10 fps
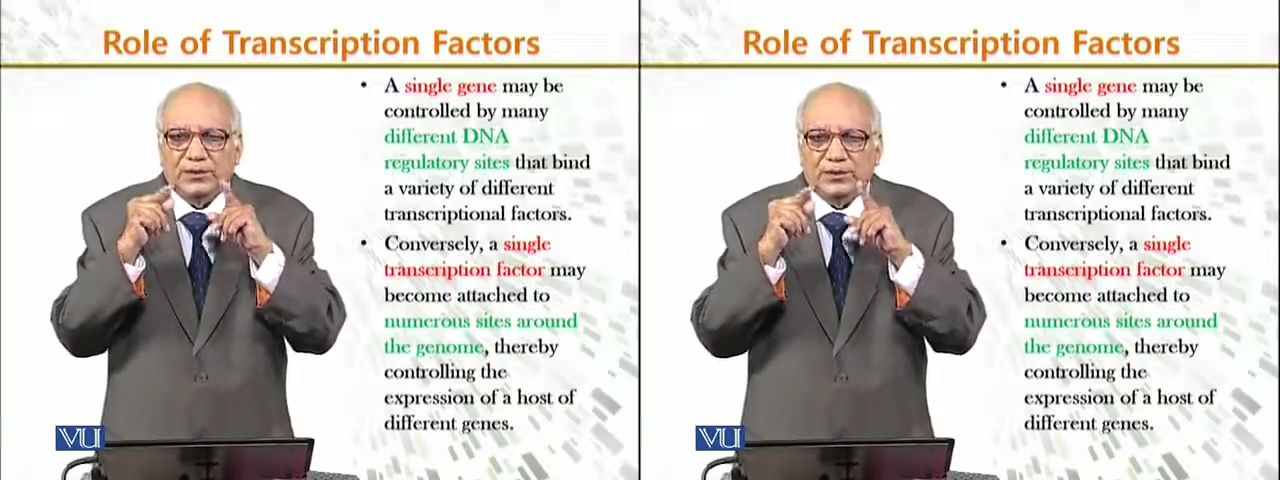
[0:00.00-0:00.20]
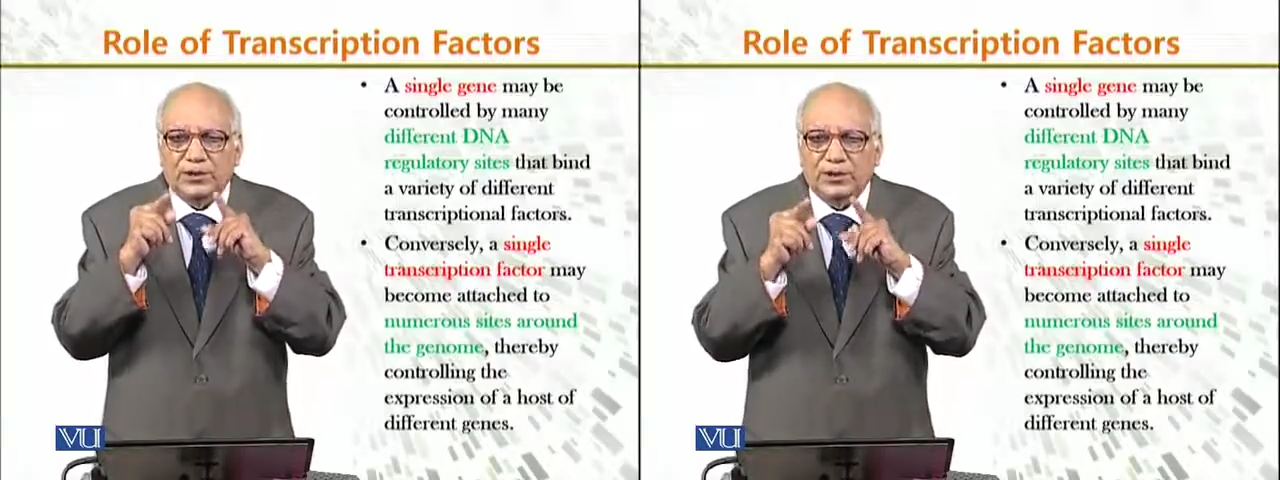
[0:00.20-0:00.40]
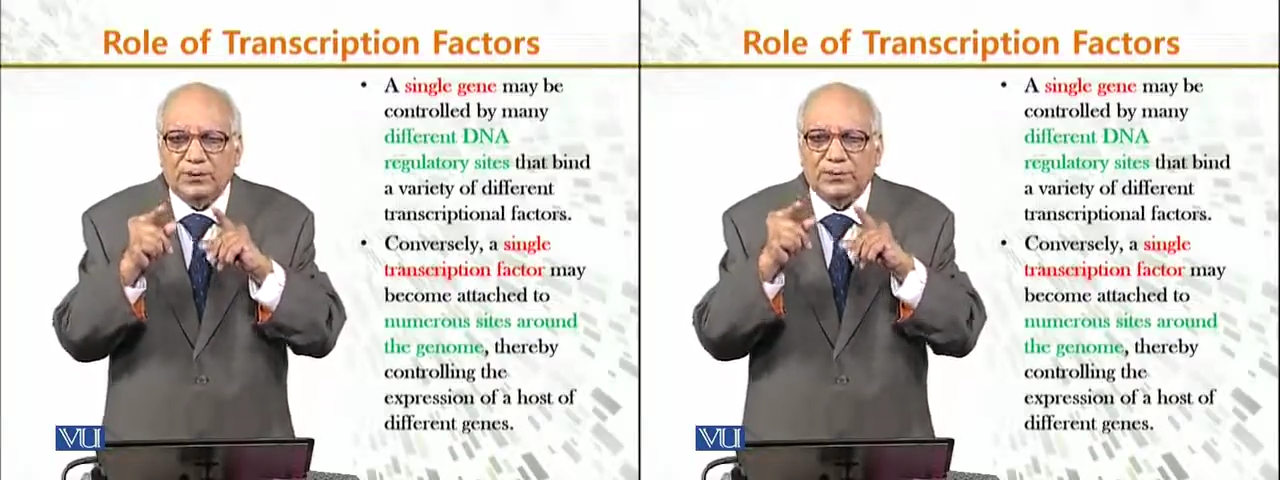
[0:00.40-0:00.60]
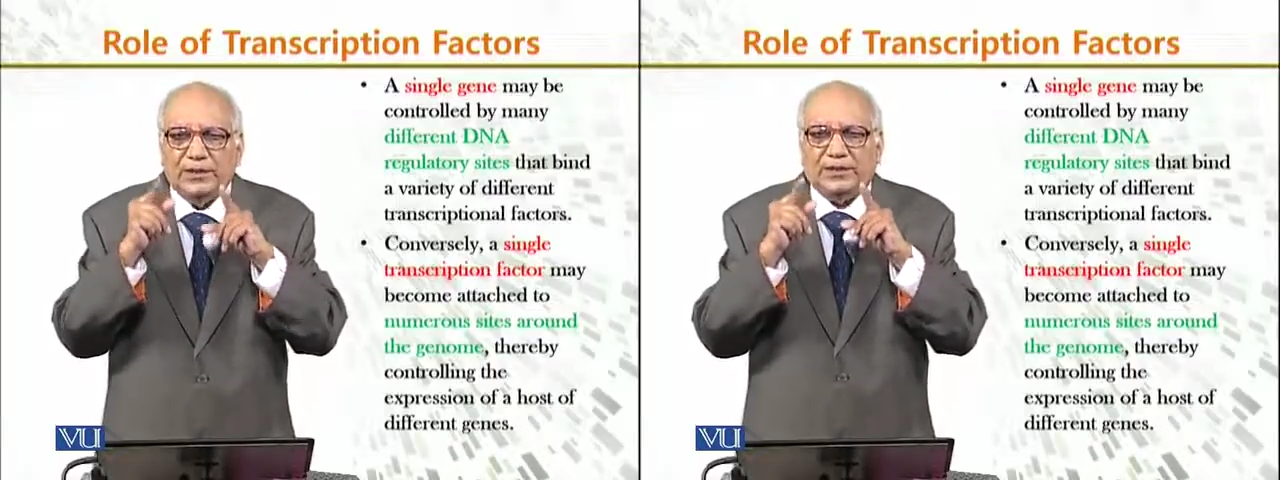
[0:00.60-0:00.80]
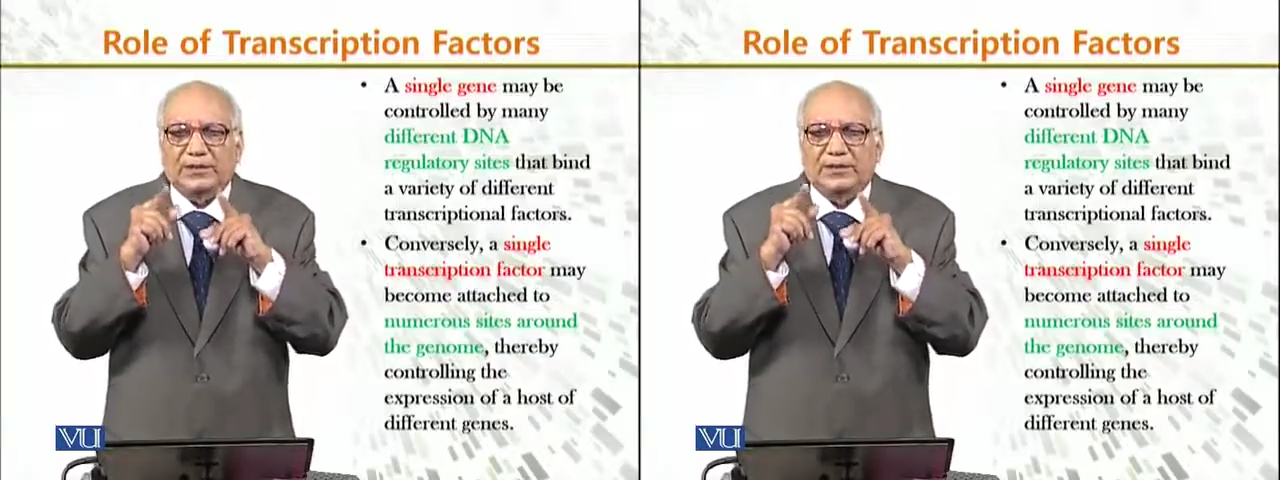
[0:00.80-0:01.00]

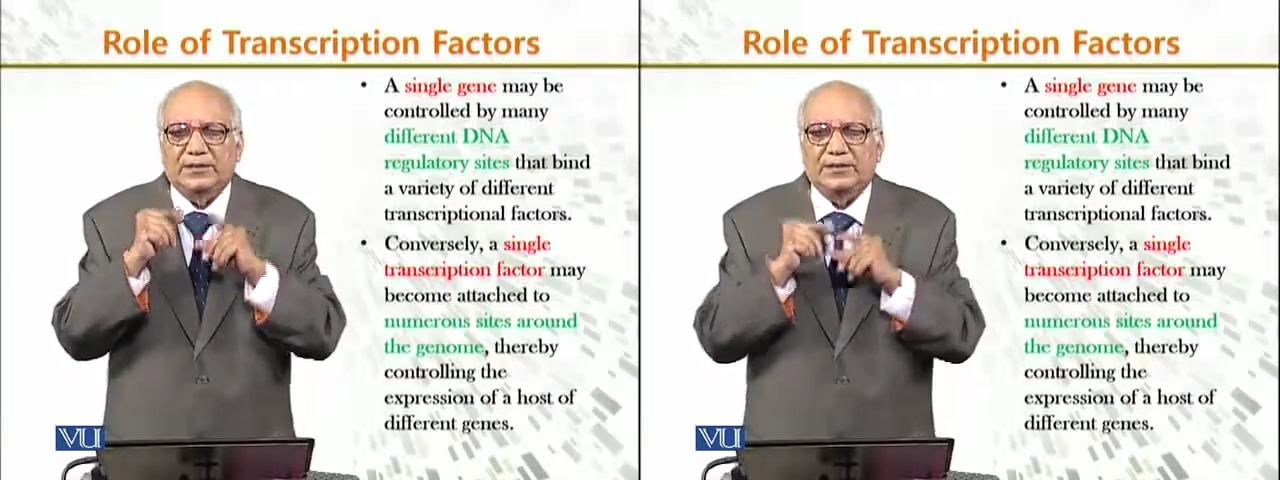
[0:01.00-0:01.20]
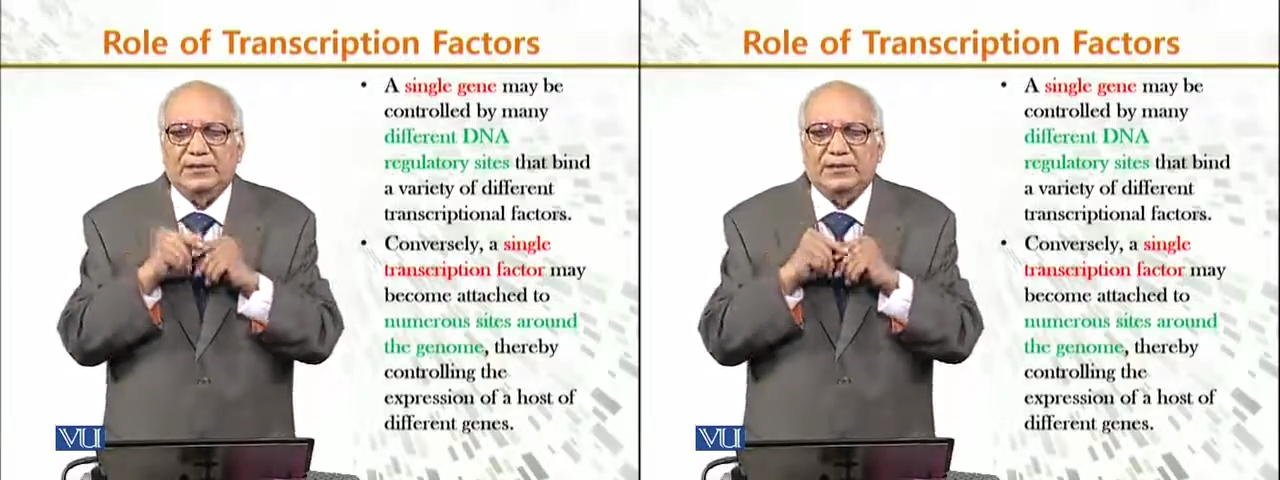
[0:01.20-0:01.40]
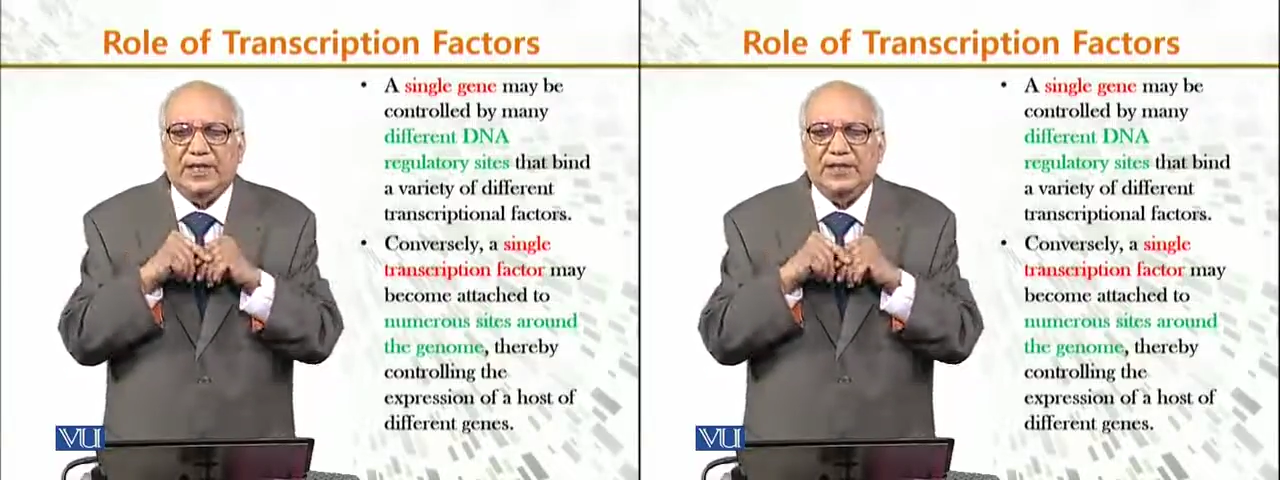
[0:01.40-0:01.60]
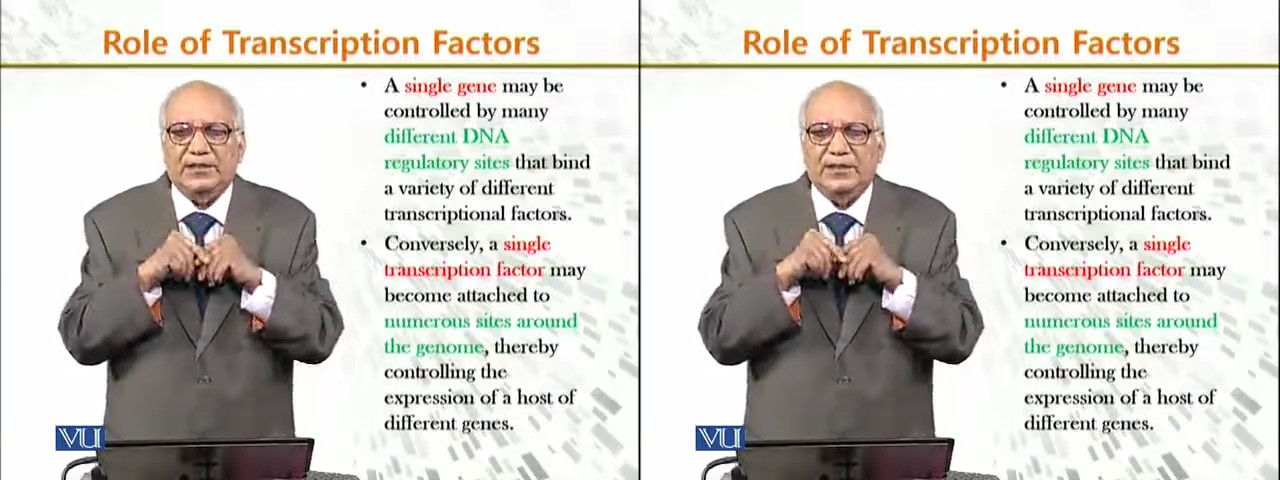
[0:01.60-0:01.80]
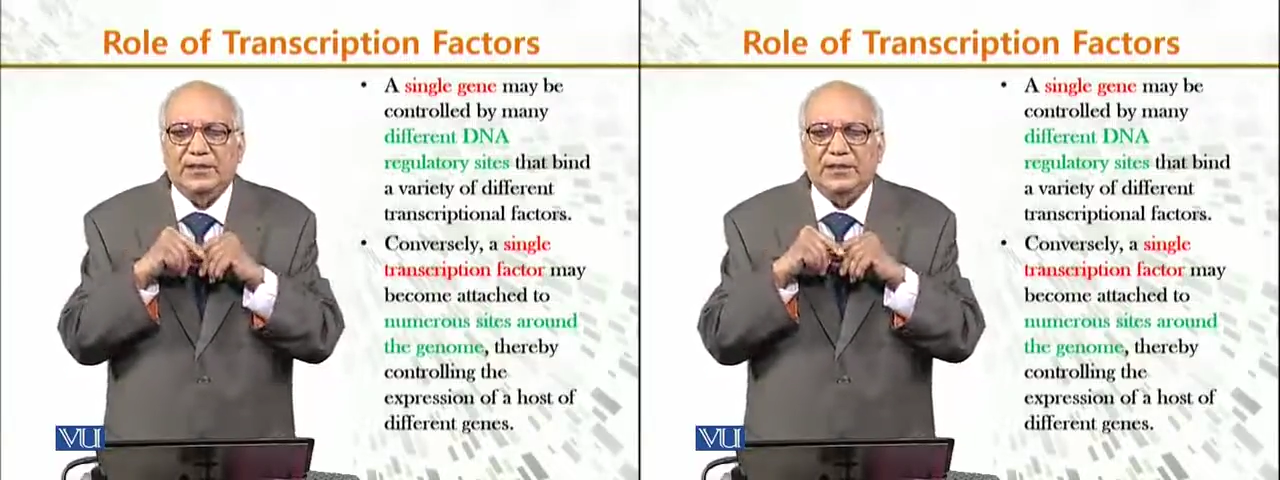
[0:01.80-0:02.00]
numerous
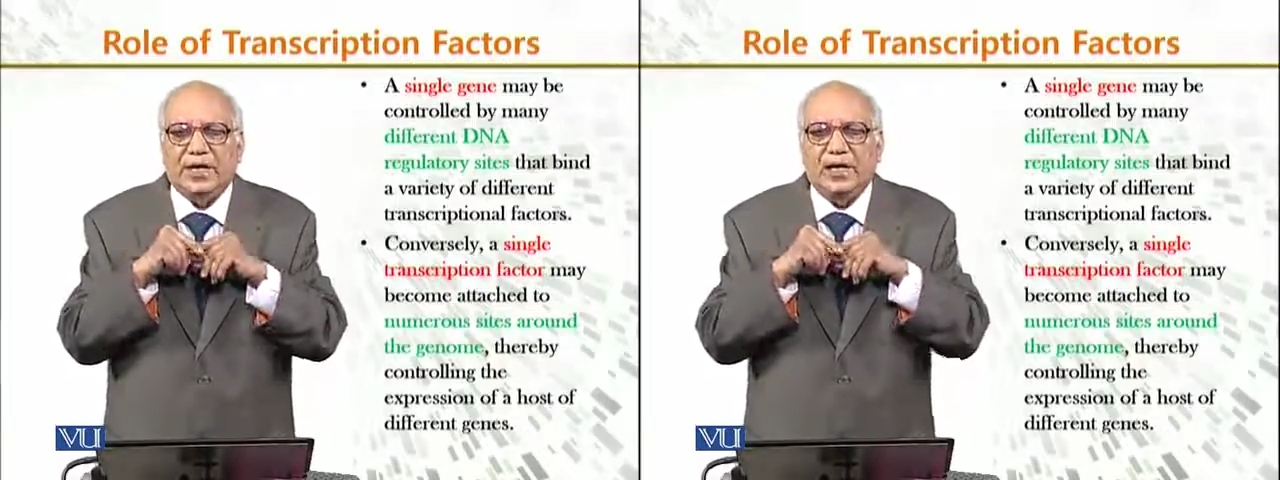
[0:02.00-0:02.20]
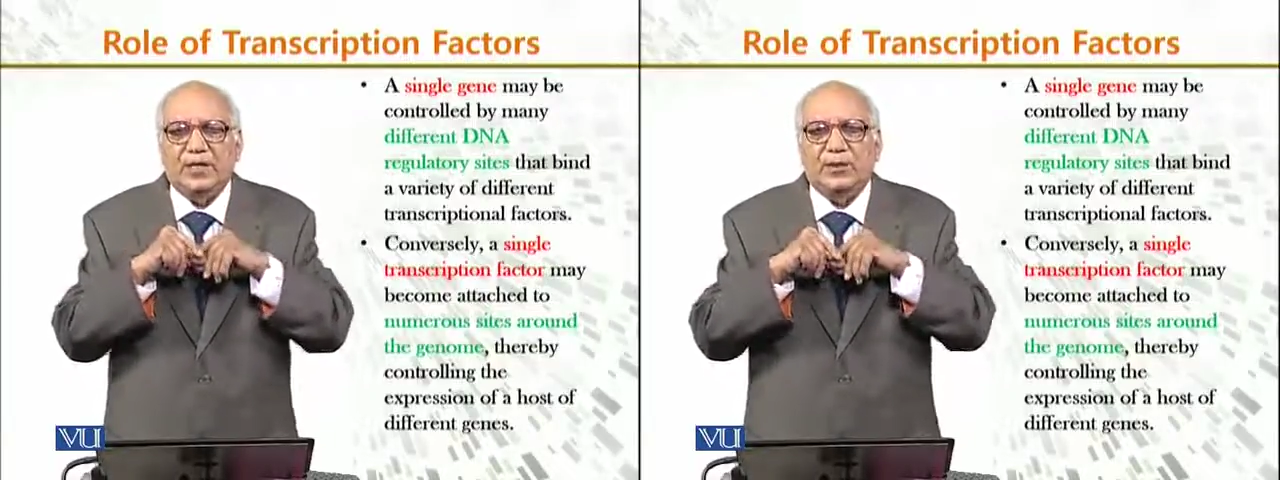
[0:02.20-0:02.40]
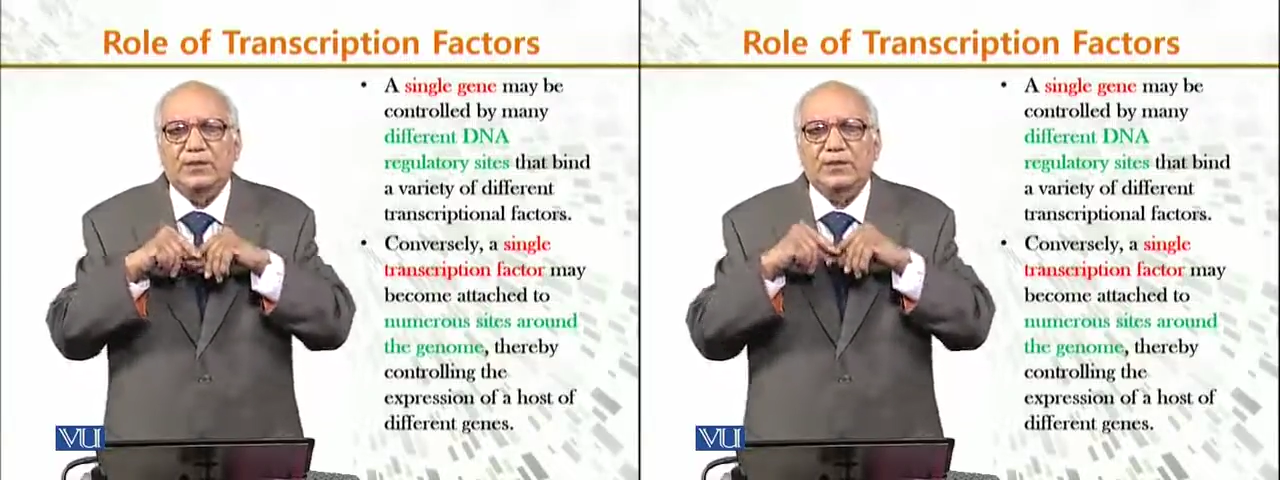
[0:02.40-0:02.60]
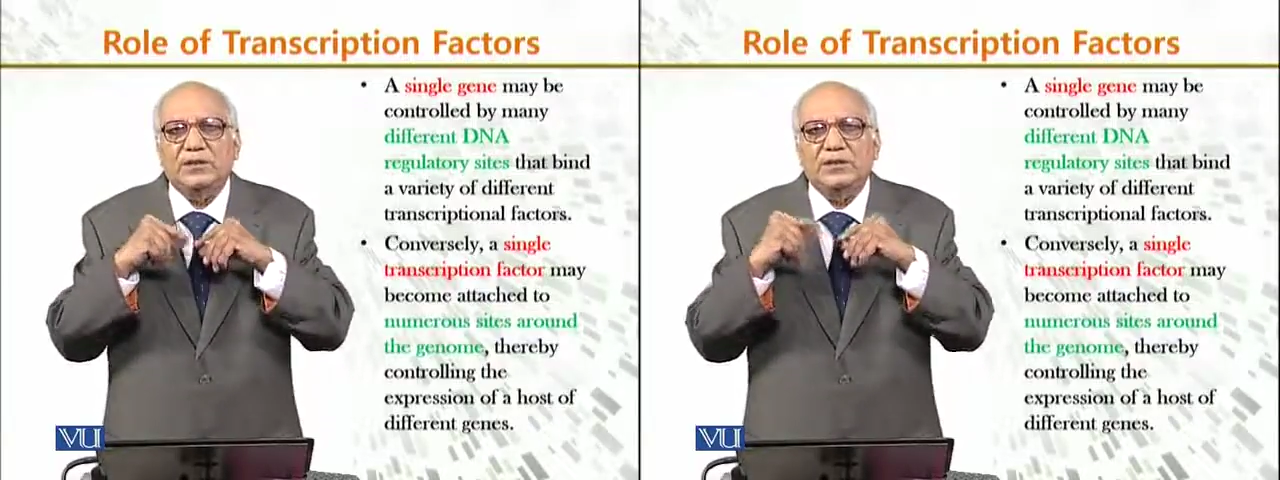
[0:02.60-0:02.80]
sites around